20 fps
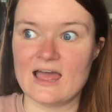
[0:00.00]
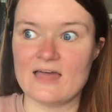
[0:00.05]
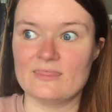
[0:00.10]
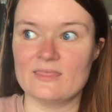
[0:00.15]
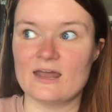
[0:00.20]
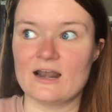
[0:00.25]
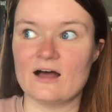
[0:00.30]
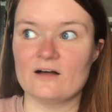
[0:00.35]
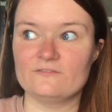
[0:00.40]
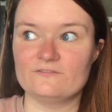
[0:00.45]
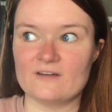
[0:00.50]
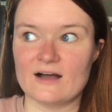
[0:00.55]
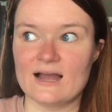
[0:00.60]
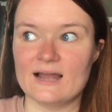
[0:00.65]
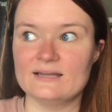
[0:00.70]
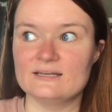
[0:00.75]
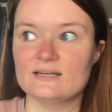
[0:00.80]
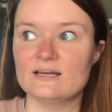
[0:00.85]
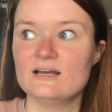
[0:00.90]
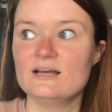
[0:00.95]
And then I'll
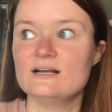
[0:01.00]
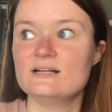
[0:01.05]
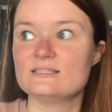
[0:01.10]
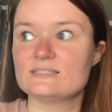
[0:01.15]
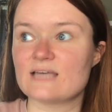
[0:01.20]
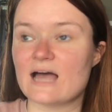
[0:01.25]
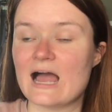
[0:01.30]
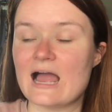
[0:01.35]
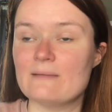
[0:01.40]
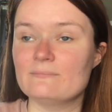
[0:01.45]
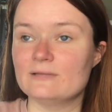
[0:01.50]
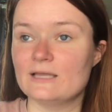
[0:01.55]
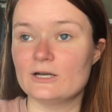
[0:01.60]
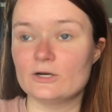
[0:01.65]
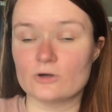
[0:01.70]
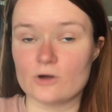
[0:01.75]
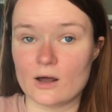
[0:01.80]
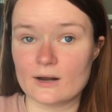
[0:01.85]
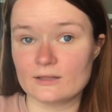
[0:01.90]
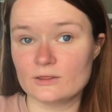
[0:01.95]
find time
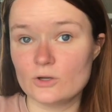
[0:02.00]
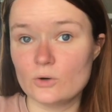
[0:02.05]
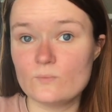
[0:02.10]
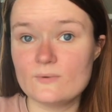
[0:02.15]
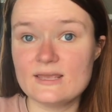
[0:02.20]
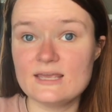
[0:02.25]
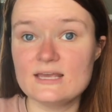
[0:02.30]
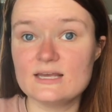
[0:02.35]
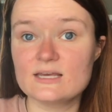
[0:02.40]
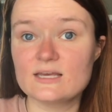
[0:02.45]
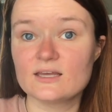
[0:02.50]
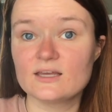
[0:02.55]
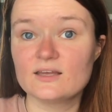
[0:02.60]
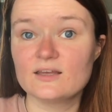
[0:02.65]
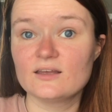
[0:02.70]
later on in the week